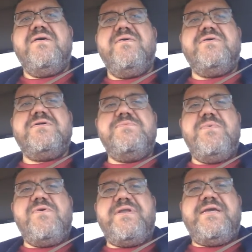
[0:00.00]
Well, good
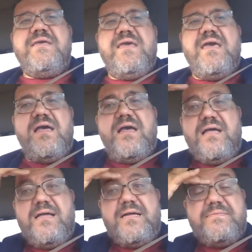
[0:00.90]
morning.
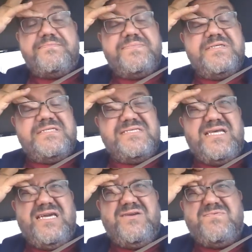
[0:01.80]
This is
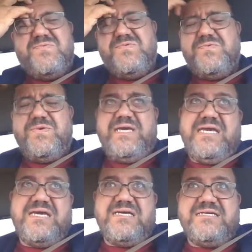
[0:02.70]
like
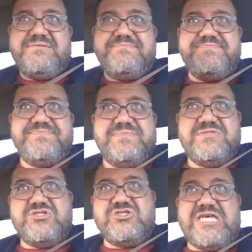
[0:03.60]
week
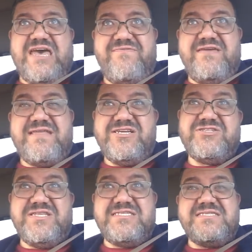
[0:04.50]
7.
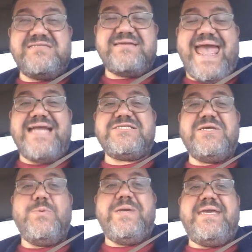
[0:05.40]
Actually, this is
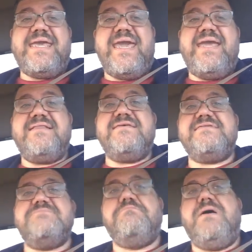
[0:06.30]
week 8. This
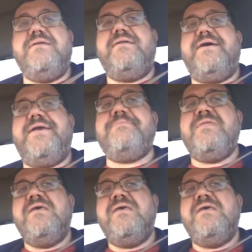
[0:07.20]
is Monday.